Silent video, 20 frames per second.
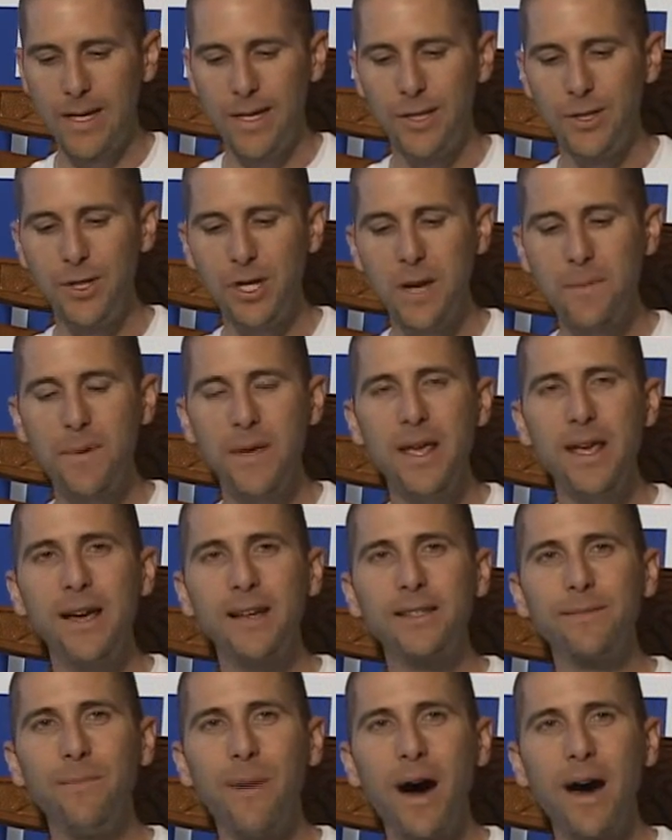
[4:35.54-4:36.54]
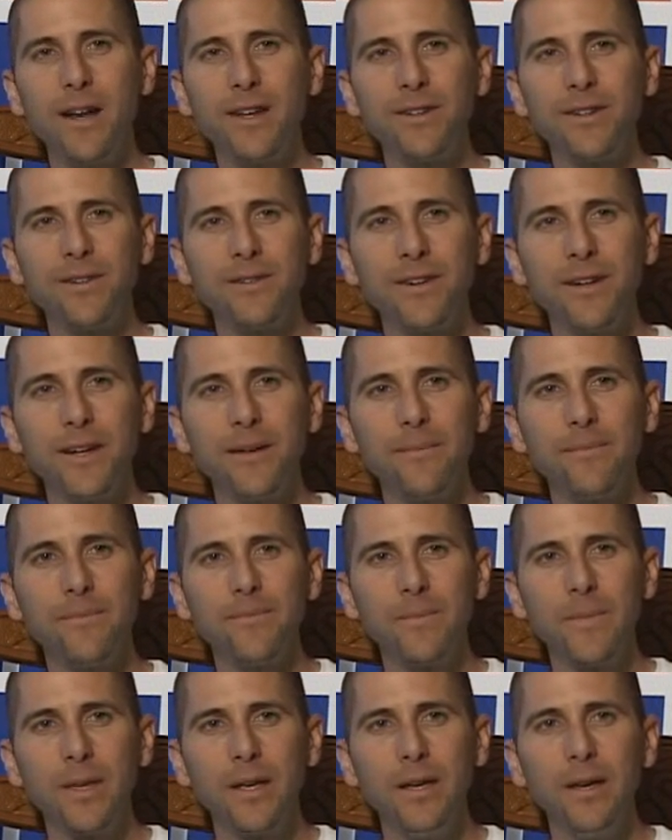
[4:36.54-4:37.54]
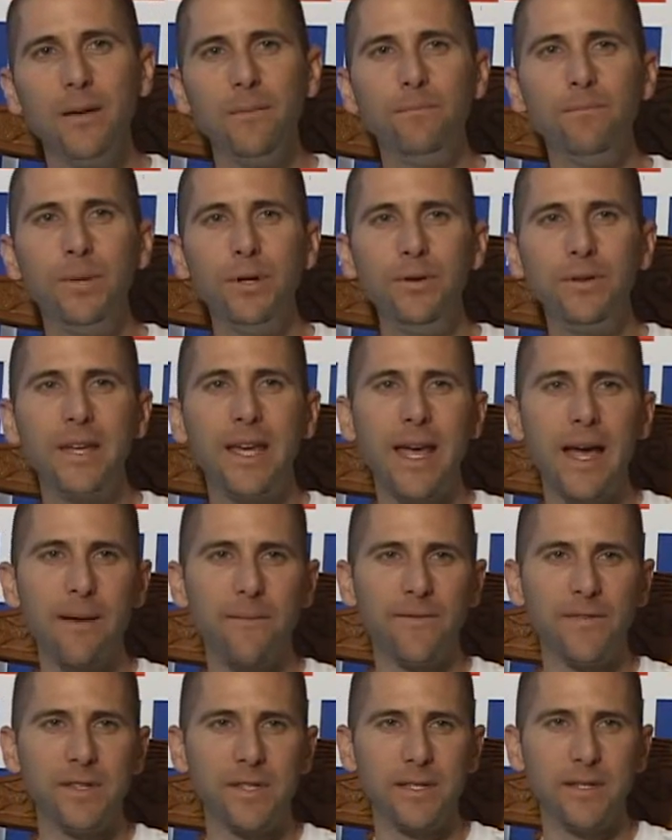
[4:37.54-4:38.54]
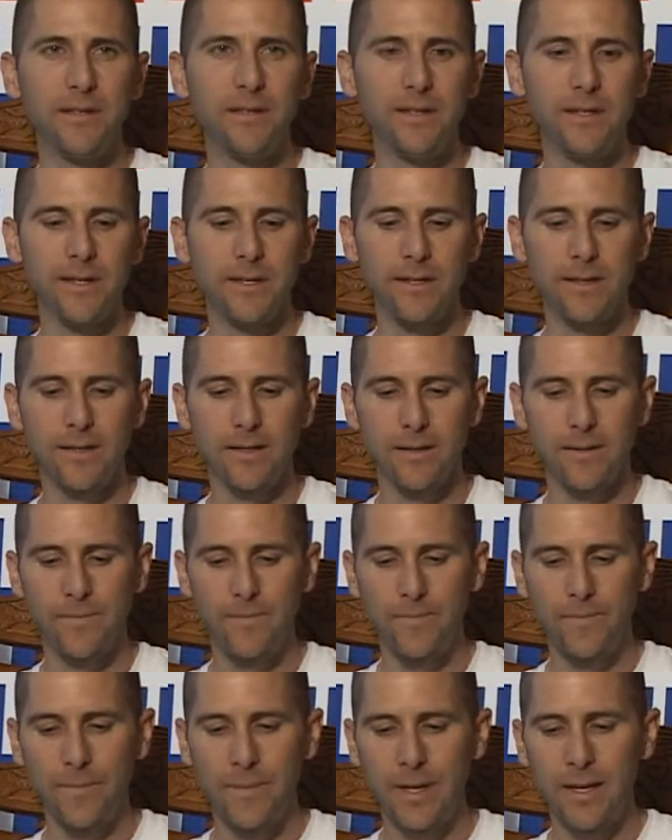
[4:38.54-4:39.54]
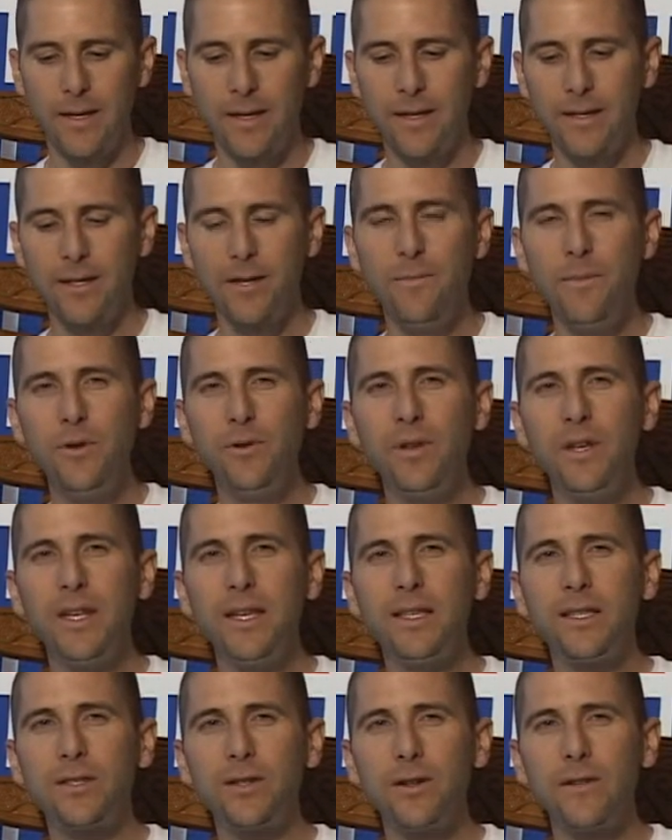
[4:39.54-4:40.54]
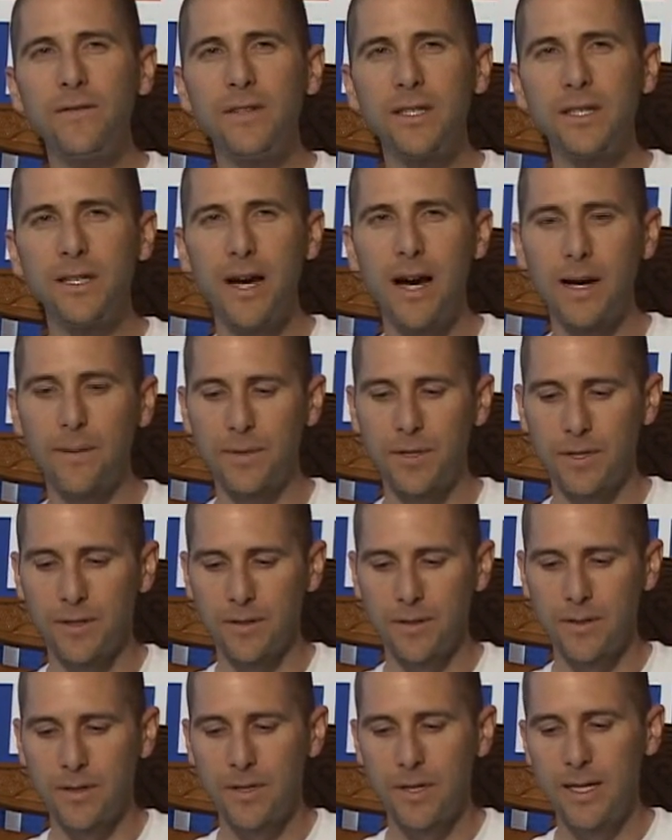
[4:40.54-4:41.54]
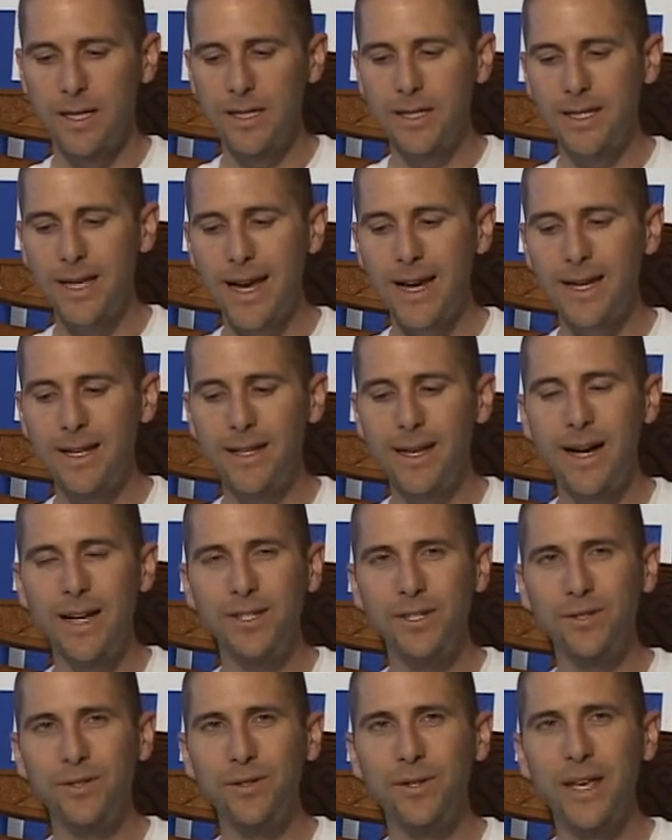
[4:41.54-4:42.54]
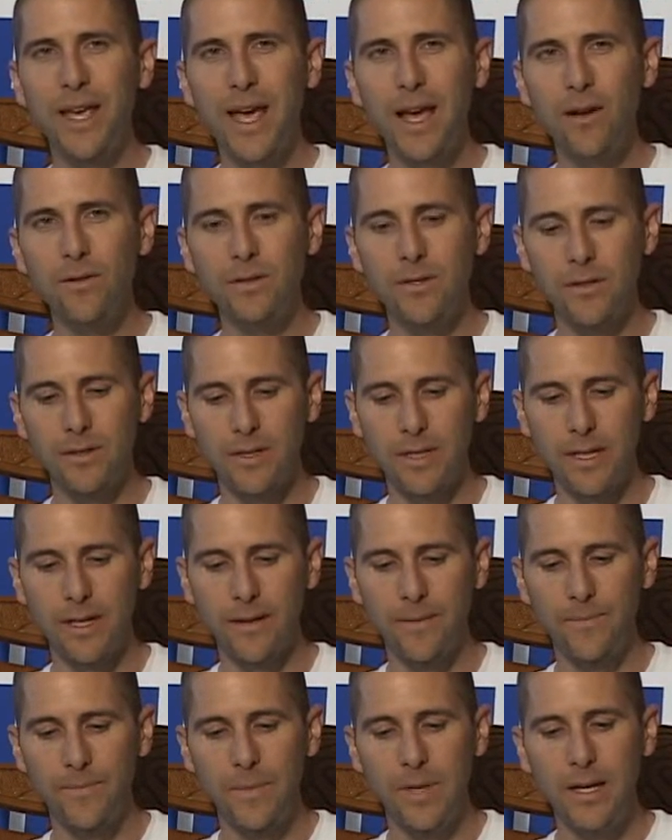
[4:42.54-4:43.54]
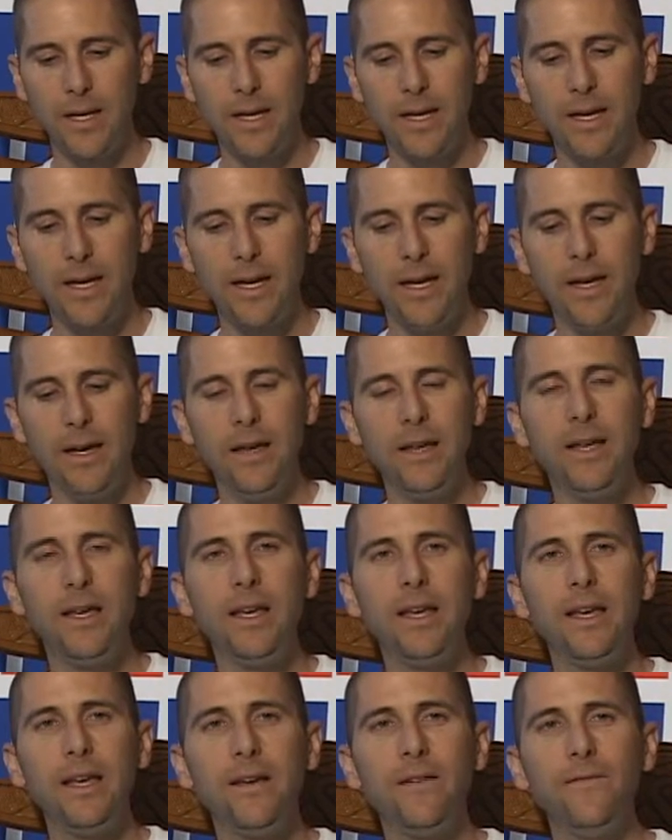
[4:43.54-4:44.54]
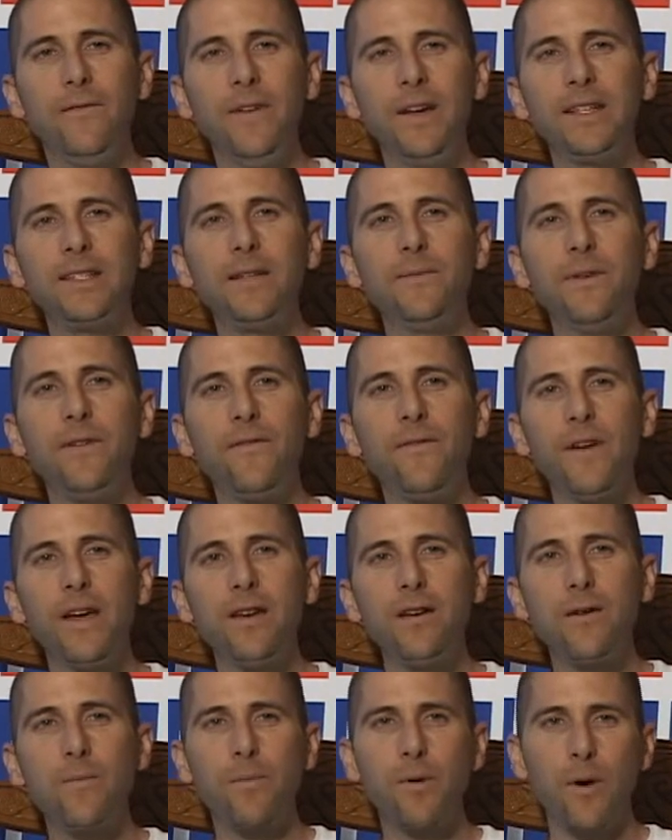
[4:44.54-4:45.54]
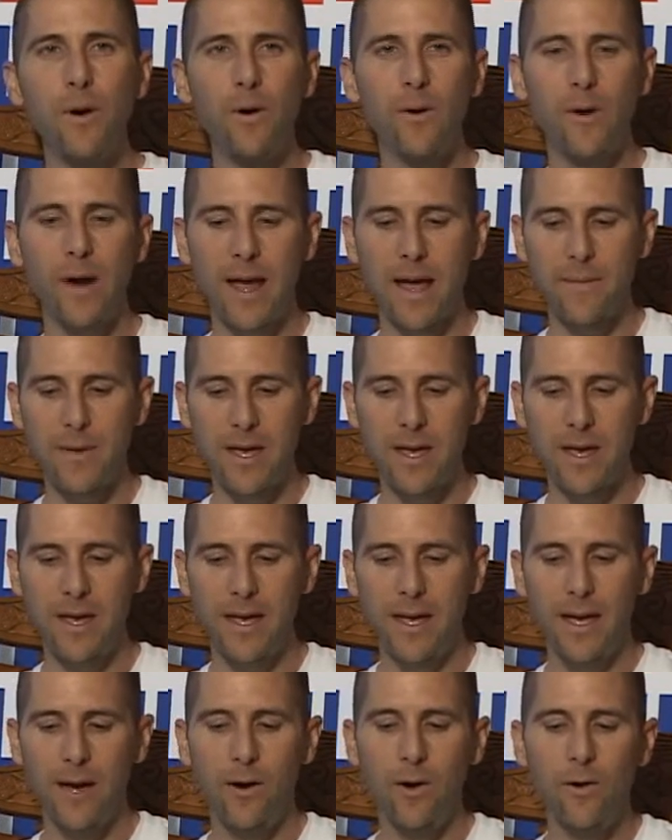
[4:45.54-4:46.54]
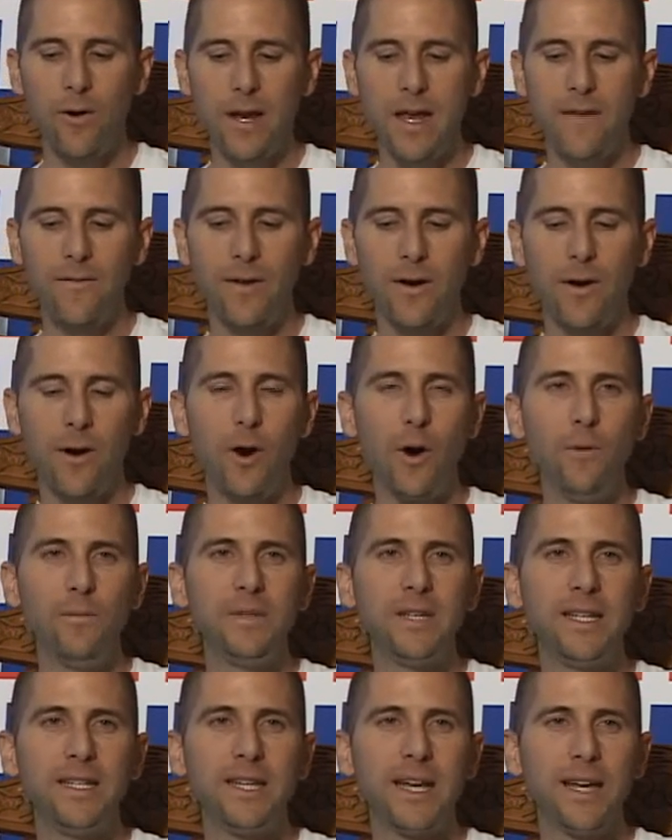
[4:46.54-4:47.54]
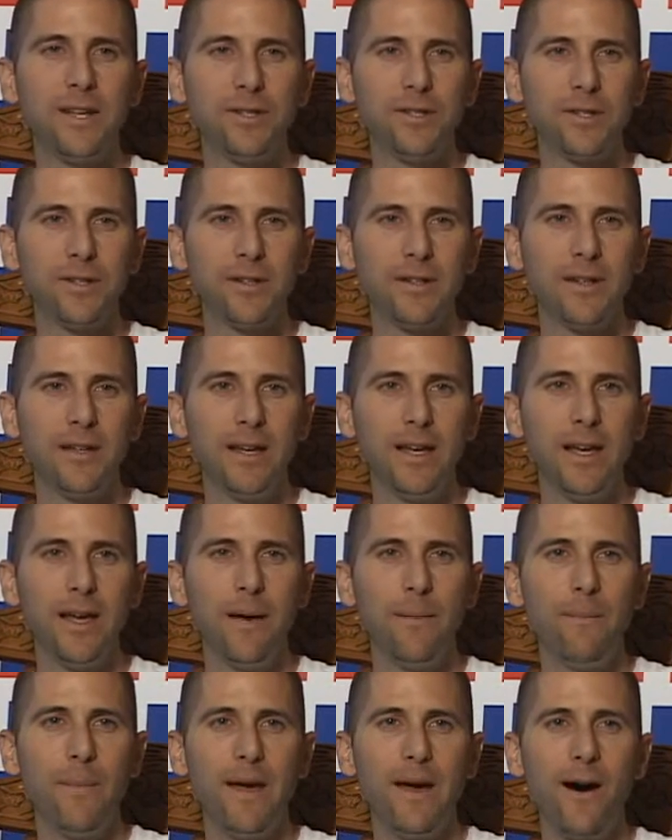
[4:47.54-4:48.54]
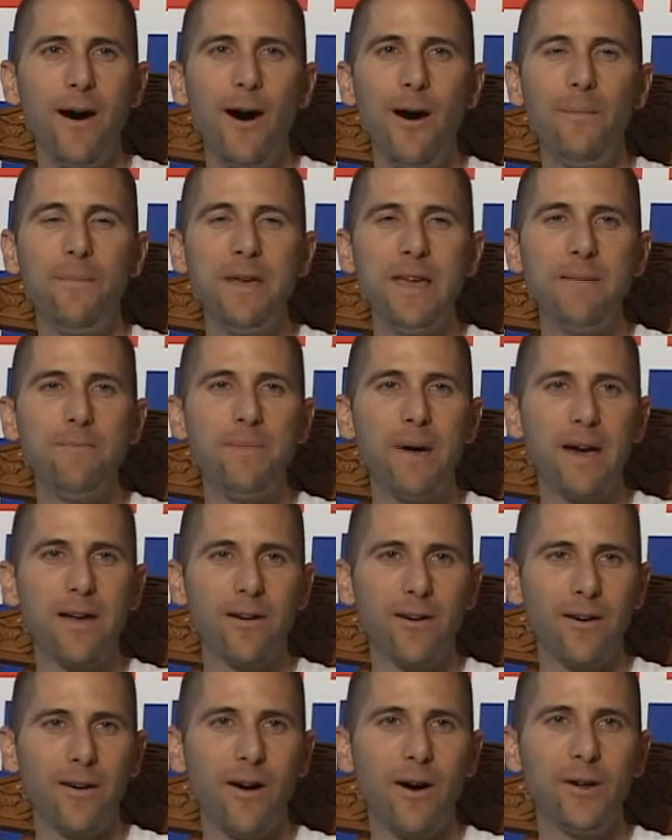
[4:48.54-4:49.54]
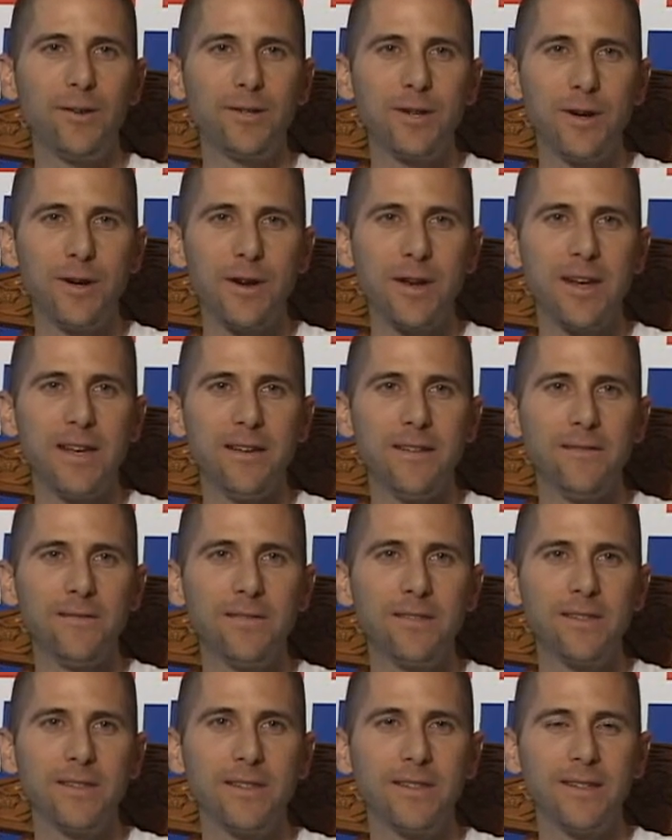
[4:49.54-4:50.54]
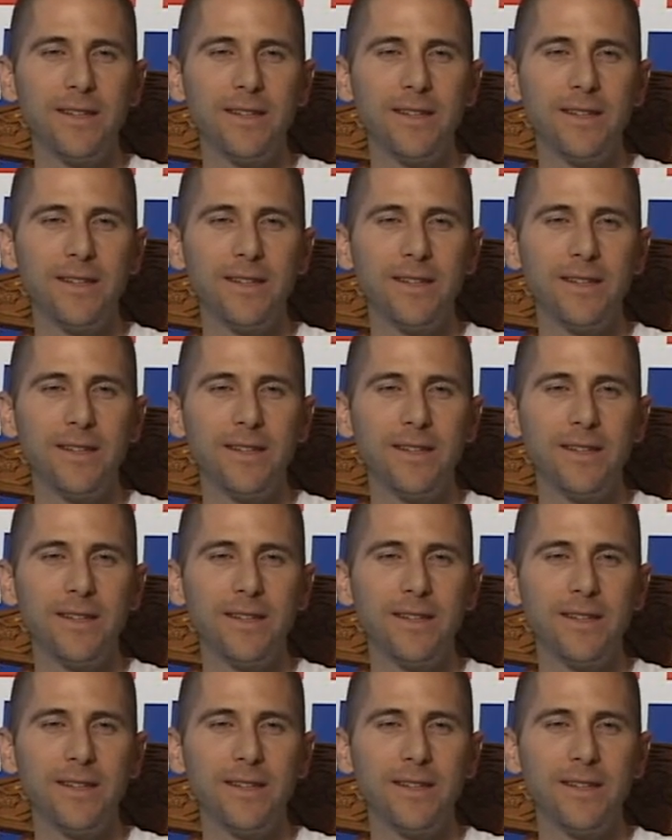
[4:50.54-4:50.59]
GPS monitoring, boot camp facilities, community service options, psychological counseling, victim offender programming, or even home detention may all be better alternatives